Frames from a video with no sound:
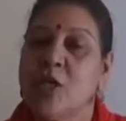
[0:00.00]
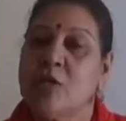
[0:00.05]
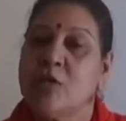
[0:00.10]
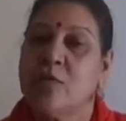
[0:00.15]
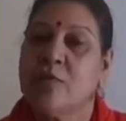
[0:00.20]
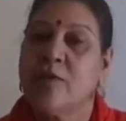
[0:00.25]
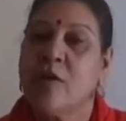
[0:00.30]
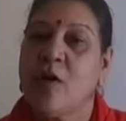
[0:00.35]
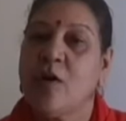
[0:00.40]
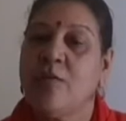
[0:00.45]

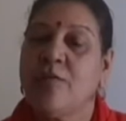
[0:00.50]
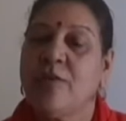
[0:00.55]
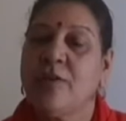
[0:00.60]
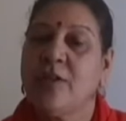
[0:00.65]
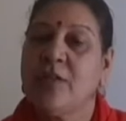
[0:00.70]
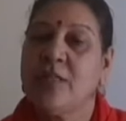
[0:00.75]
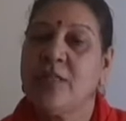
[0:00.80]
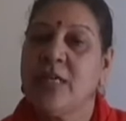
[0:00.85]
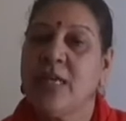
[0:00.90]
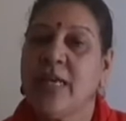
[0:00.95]
So without
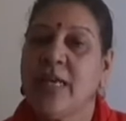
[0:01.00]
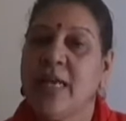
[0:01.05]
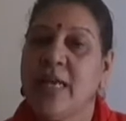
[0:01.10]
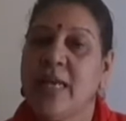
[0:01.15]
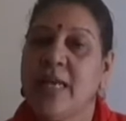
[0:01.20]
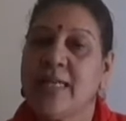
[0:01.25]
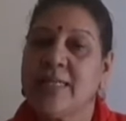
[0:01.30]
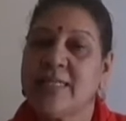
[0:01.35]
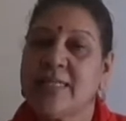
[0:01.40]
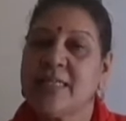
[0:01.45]
further delay,
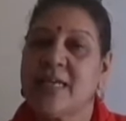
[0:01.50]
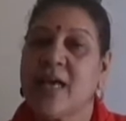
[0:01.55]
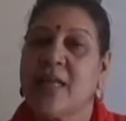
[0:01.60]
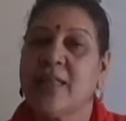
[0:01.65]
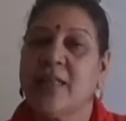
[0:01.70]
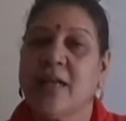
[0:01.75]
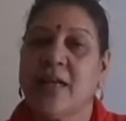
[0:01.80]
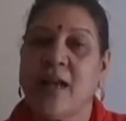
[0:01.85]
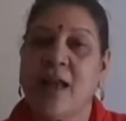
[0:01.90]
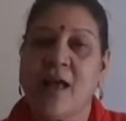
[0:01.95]
let's
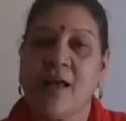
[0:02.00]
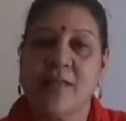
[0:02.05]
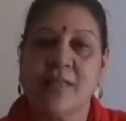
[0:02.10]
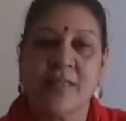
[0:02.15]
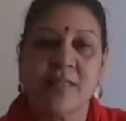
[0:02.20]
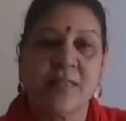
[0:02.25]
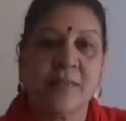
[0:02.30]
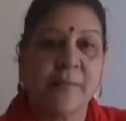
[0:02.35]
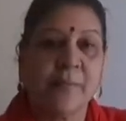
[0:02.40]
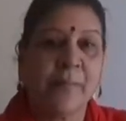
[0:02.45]
start the
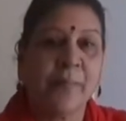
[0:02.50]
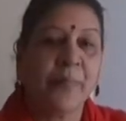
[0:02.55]
class.